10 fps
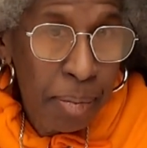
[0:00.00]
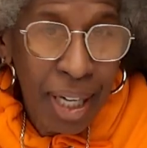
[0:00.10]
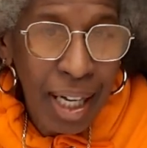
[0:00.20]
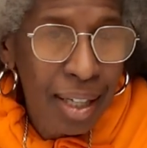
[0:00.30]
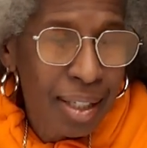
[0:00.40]
But
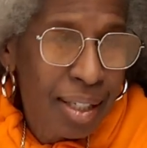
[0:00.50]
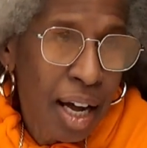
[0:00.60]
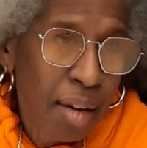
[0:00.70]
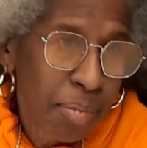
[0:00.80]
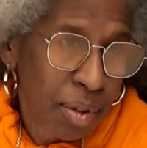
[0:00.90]
I got to
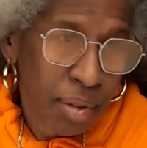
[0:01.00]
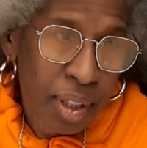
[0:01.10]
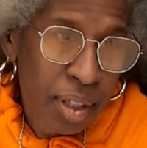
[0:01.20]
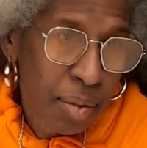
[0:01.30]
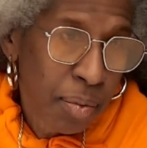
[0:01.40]
stop doing
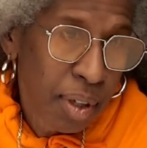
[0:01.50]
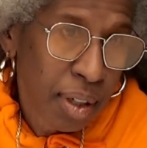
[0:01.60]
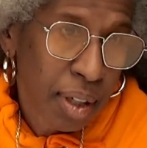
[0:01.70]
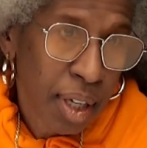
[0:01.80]
this work.